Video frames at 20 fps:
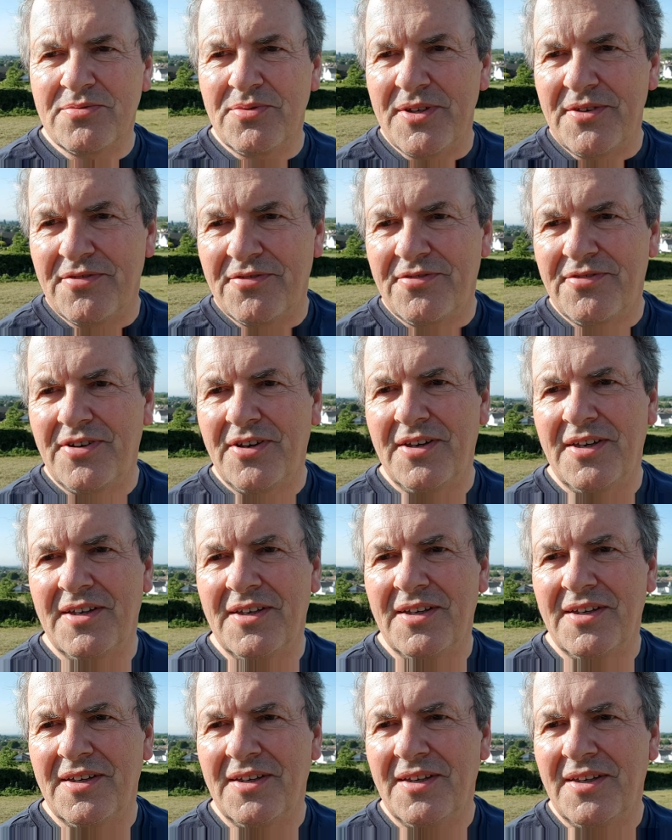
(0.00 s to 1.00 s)
we've,
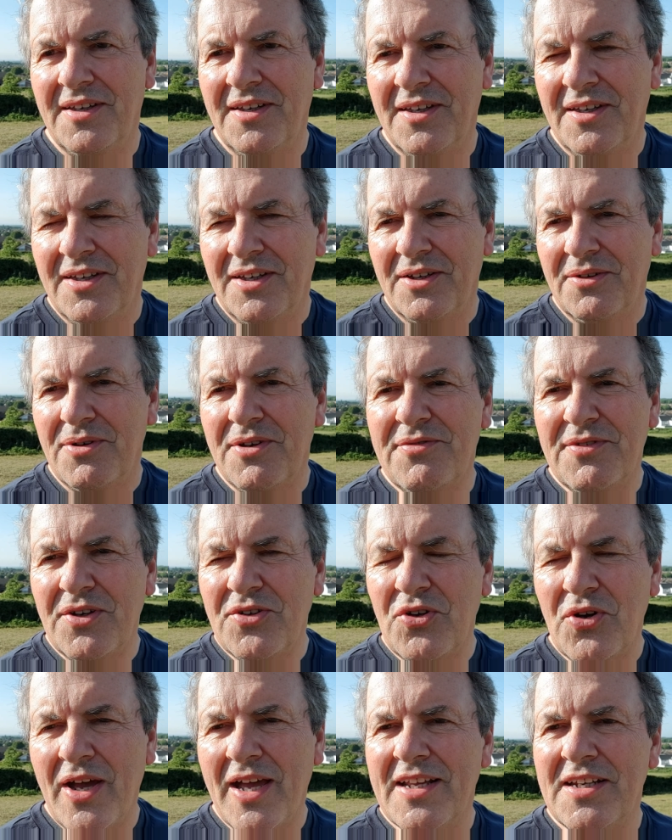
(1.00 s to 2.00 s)
we've known
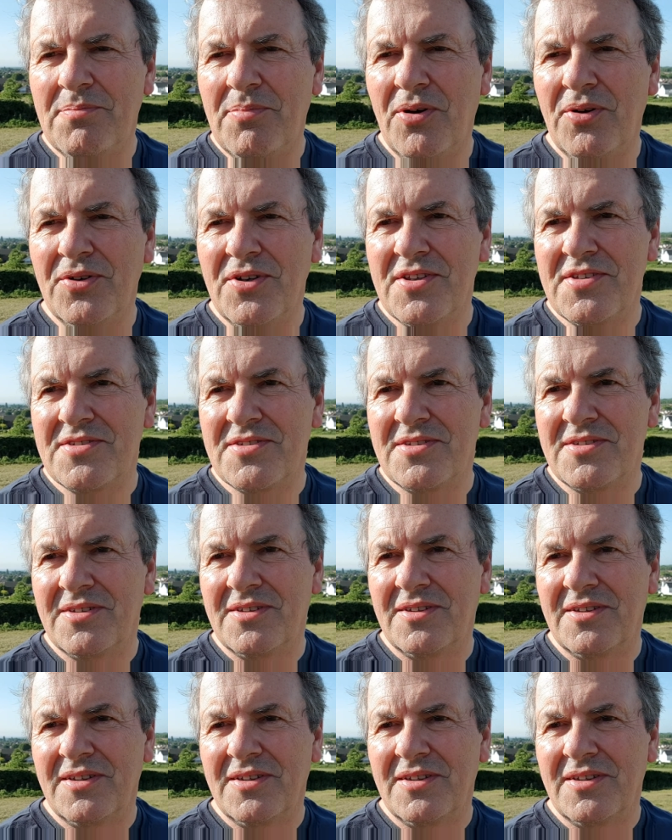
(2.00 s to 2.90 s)
your hand upon us.